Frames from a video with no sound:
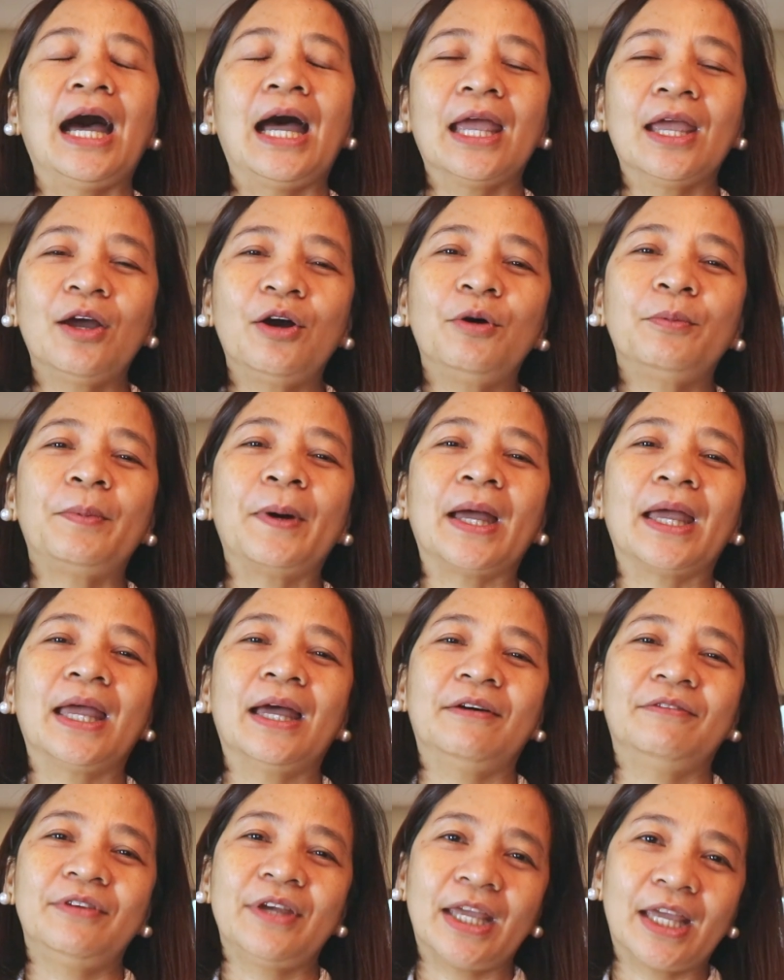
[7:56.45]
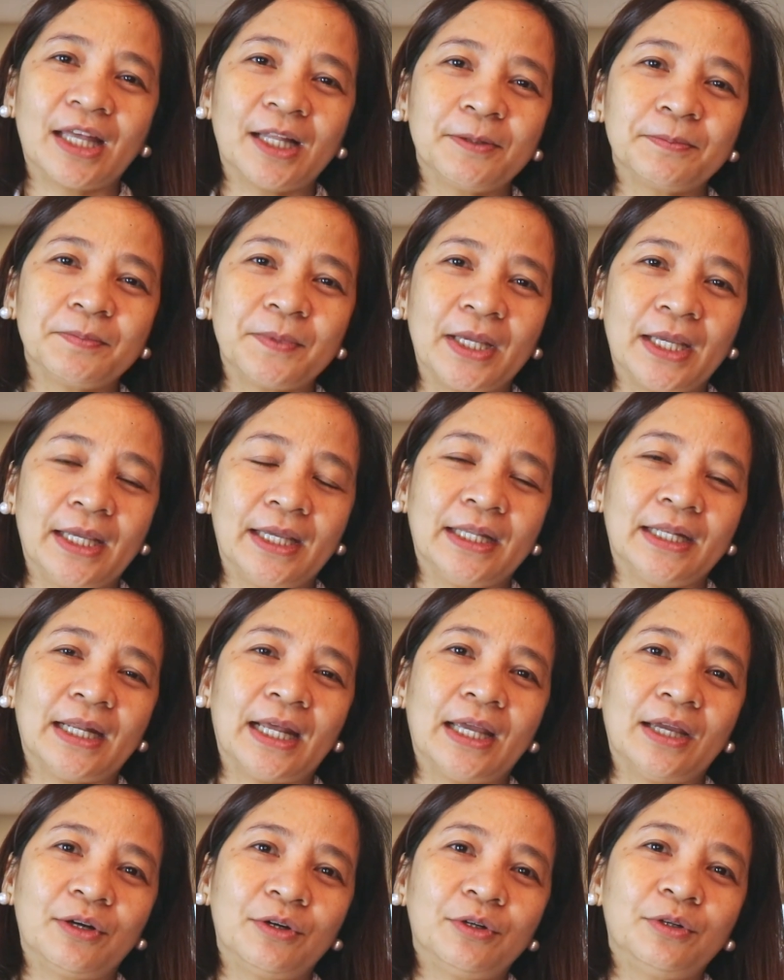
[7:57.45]
I hope I have helped
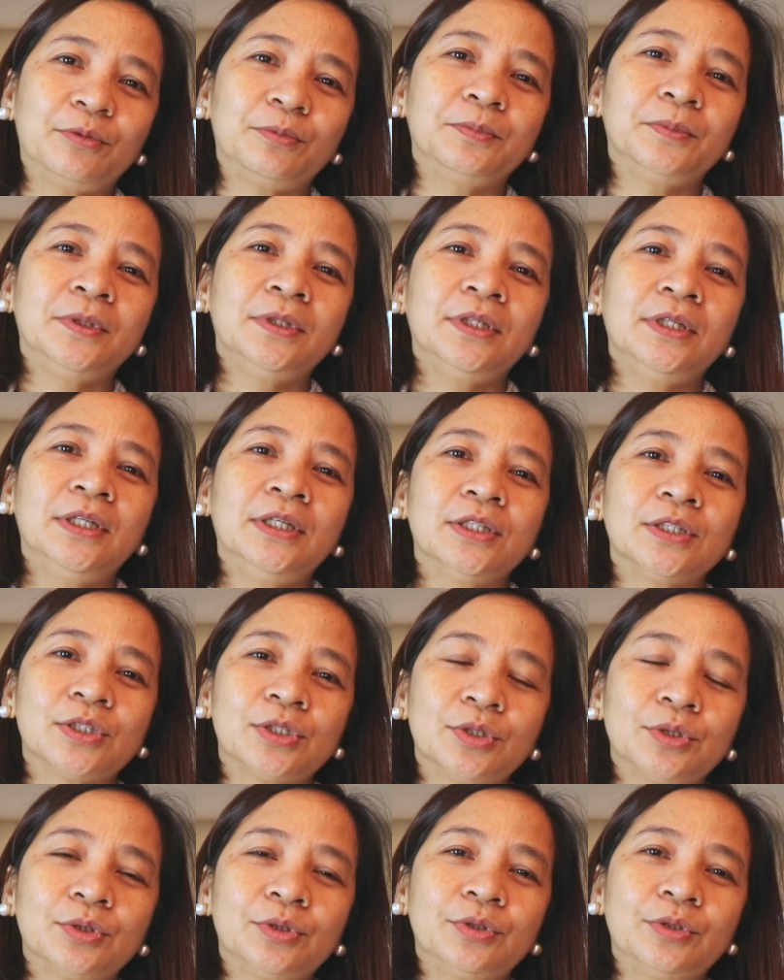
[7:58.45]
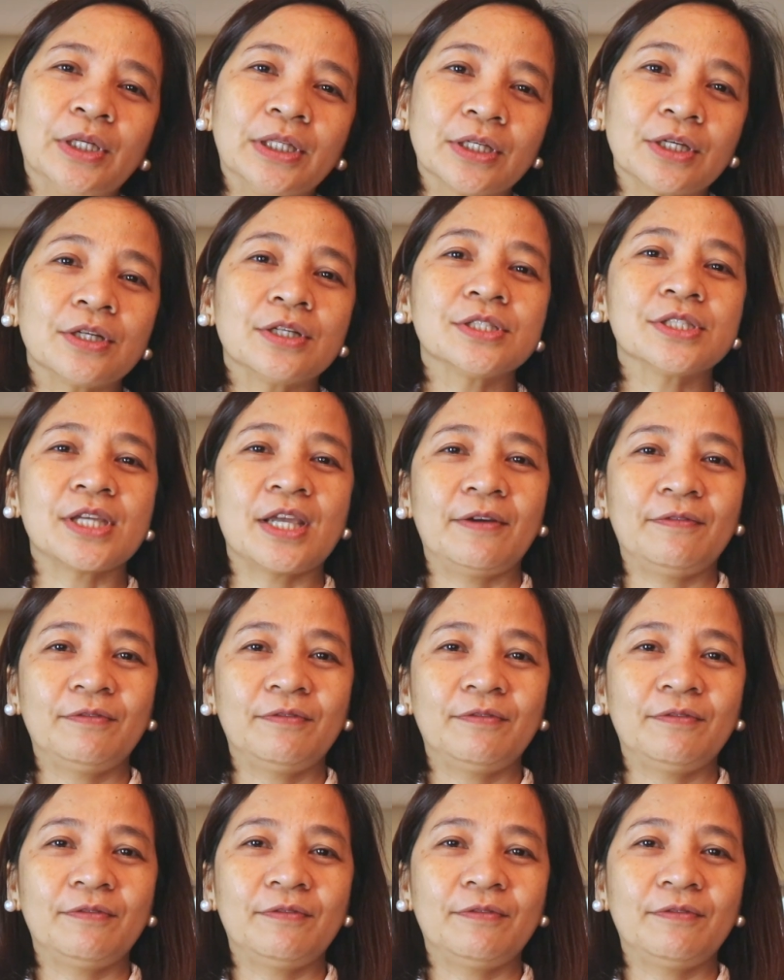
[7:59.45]
and I hope to encourage